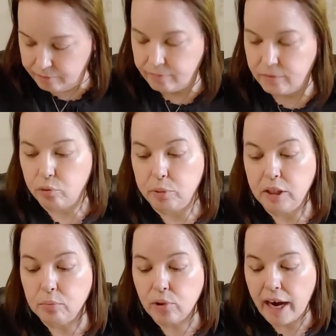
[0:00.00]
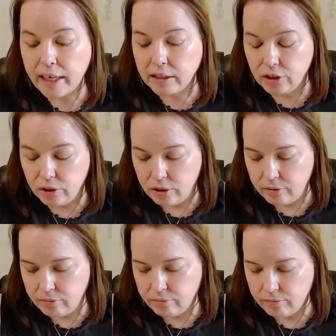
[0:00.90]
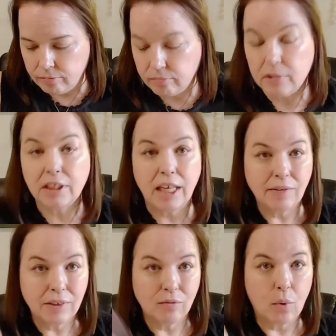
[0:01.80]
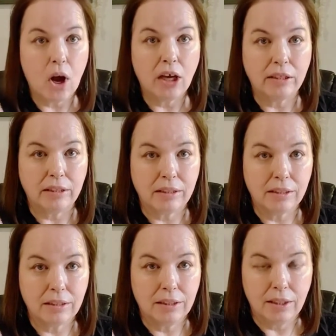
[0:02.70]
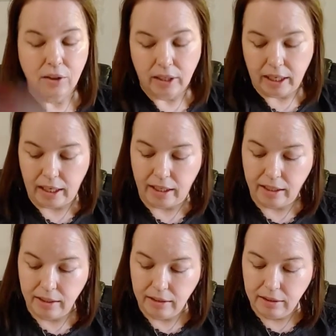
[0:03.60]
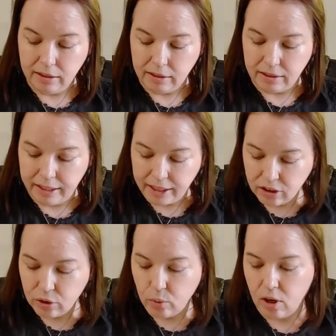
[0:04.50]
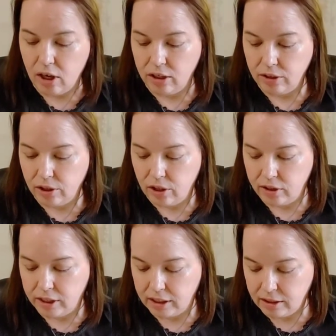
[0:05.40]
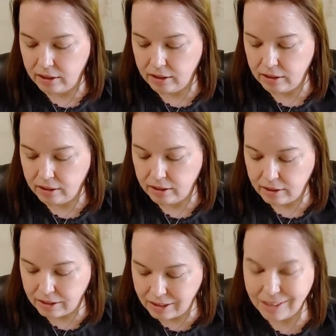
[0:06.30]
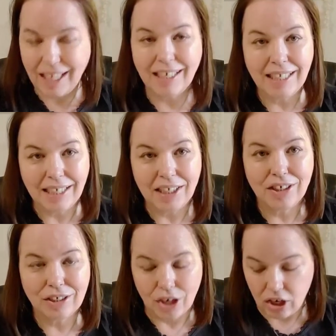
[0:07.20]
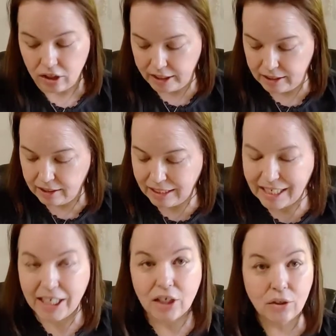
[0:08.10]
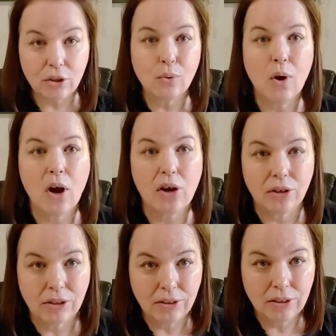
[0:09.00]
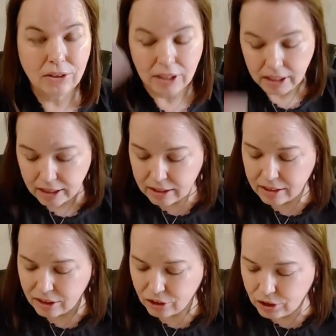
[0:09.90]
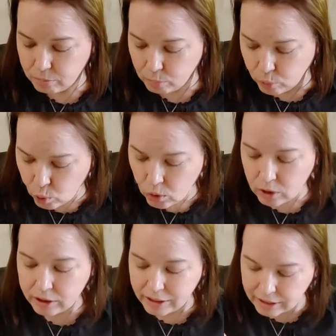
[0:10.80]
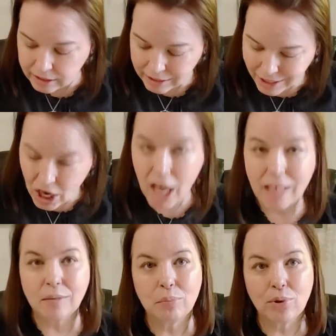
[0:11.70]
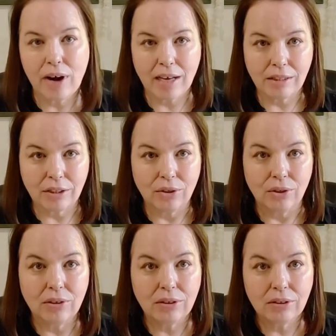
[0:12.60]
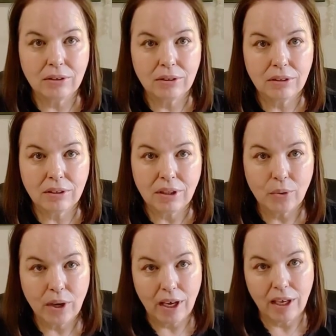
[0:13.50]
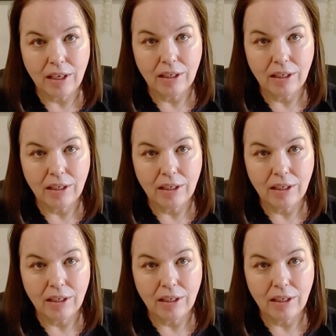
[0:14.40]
You're being practical. Seven of Wands, okay? There you are, Taurus. Sun in Taurus. Here you are. The bull is not practical, okay?